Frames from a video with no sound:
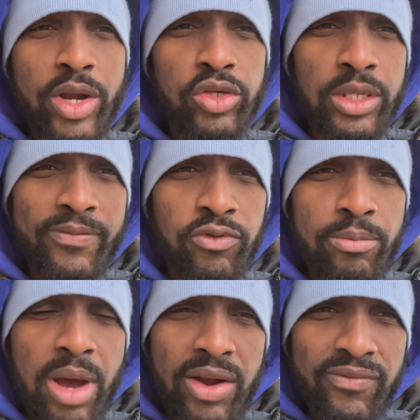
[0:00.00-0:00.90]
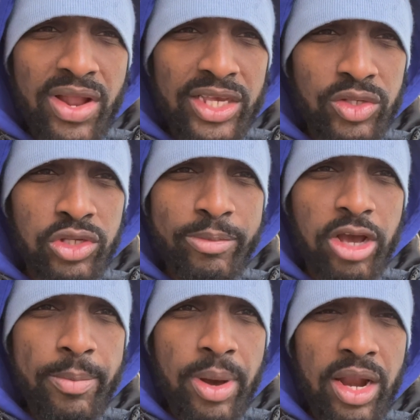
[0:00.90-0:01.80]
do some football vlogs. It's a
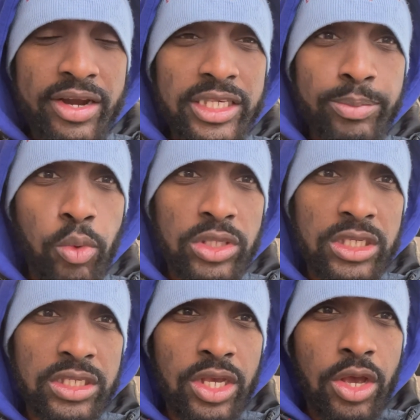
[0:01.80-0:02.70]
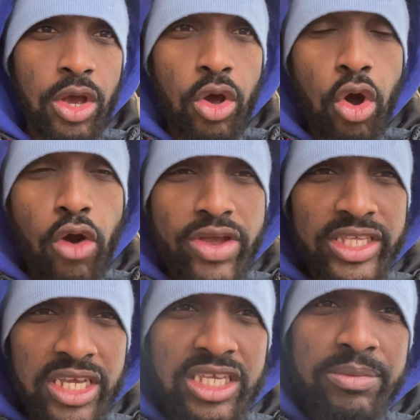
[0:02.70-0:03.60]
bigger part of the sports
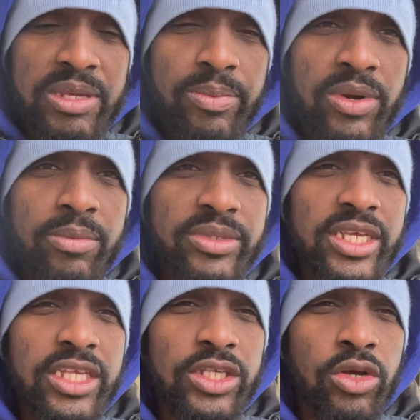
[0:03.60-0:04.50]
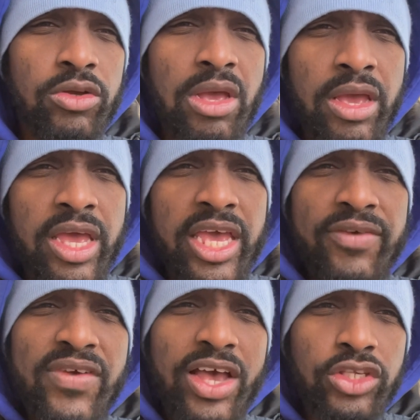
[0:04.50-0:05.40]
orientated people them. Saying so yeah, if you are